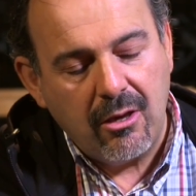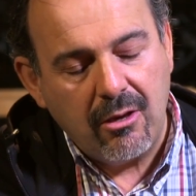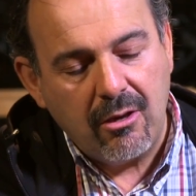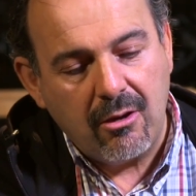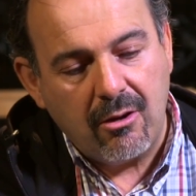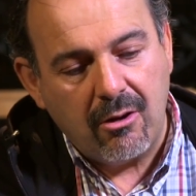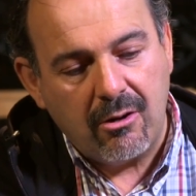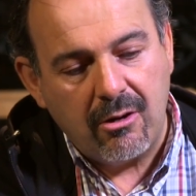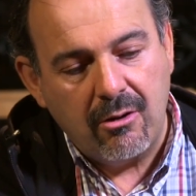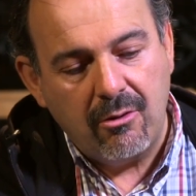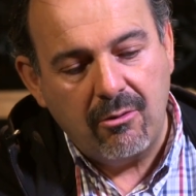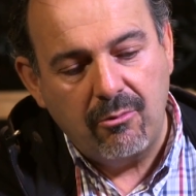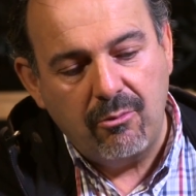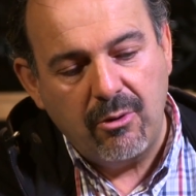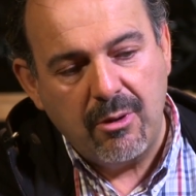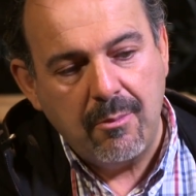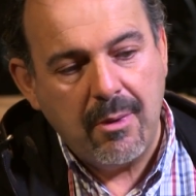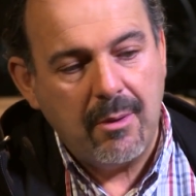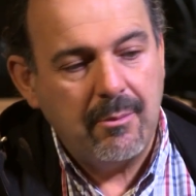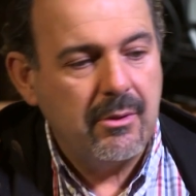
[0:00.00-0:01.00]
you got to
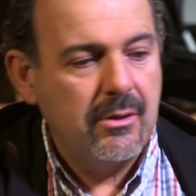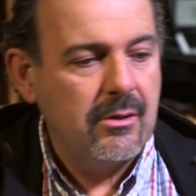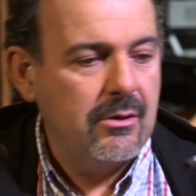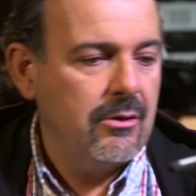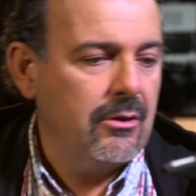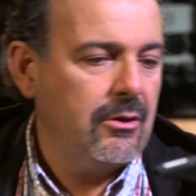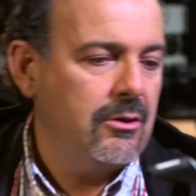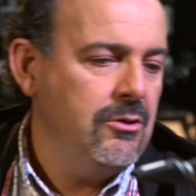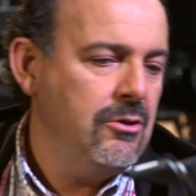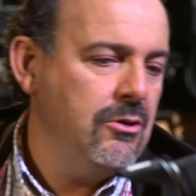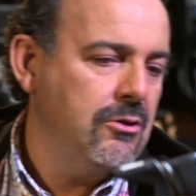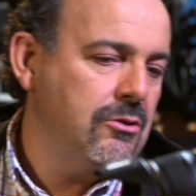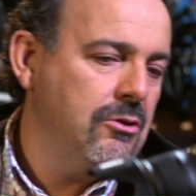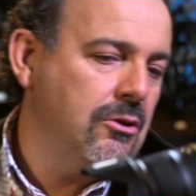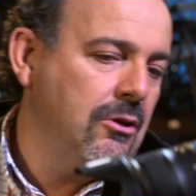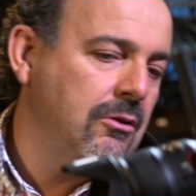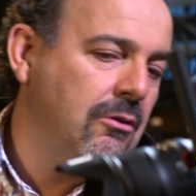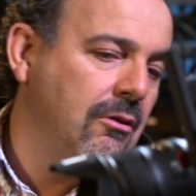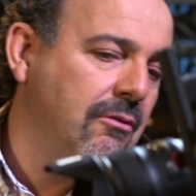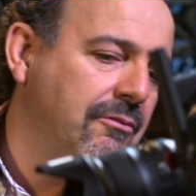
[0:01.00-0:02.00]
remember to do, can you
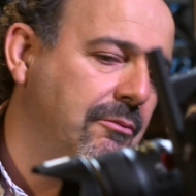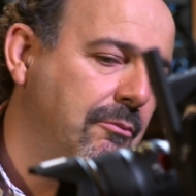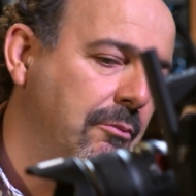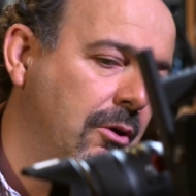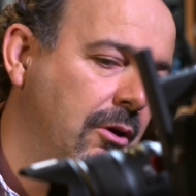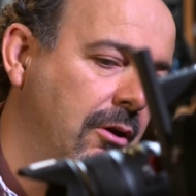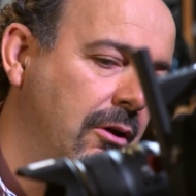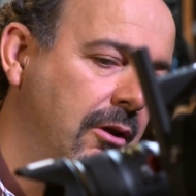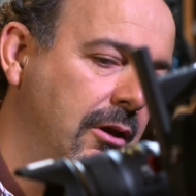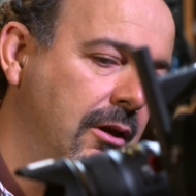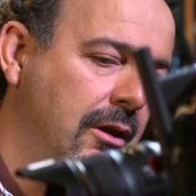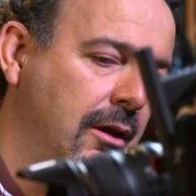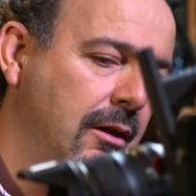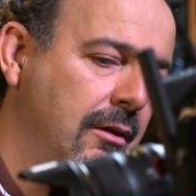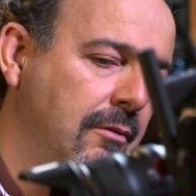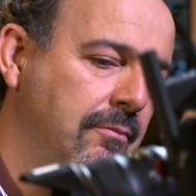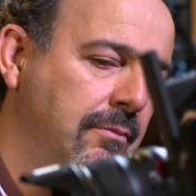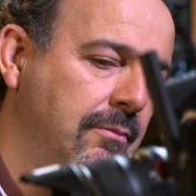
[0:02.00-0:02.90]
turn off my